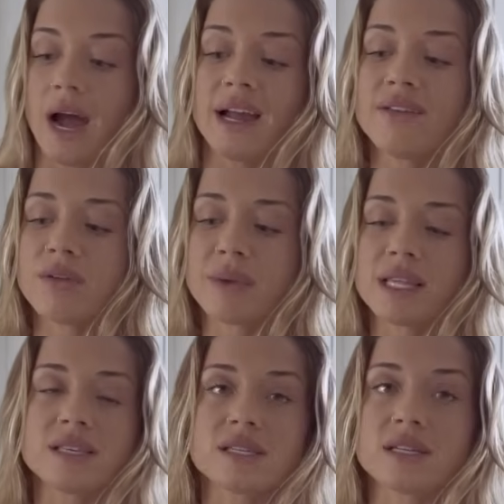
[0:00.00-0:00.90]
I even
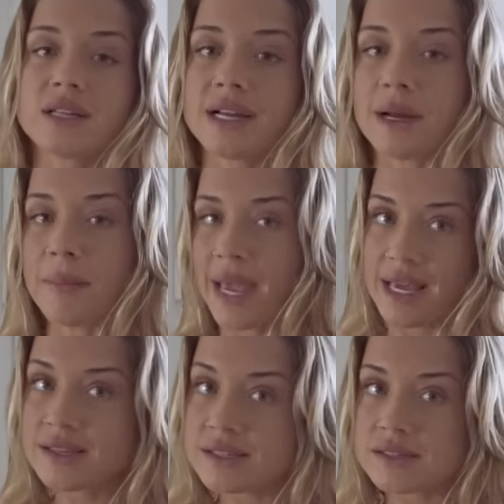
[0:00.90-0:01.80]
make this into like a
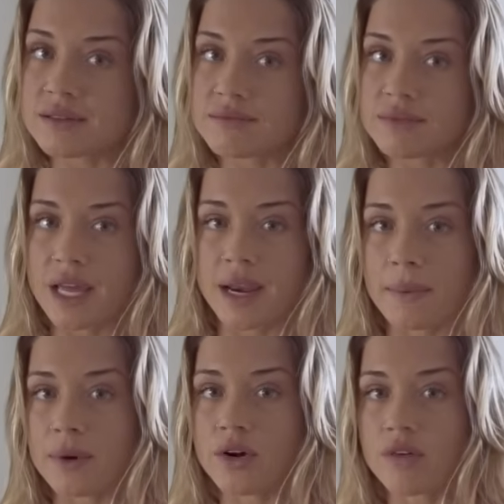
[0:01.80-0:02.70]
paste, and I
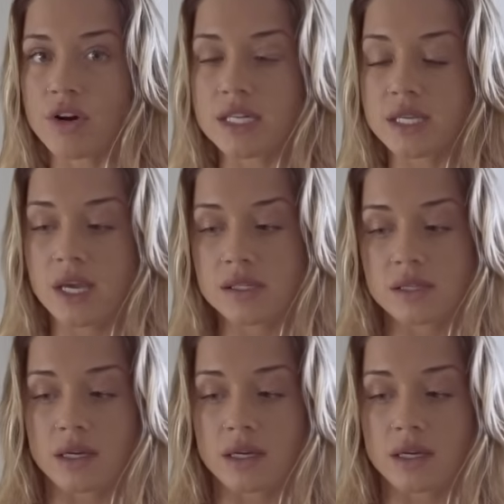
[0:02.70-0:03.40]
put it on rice cakes.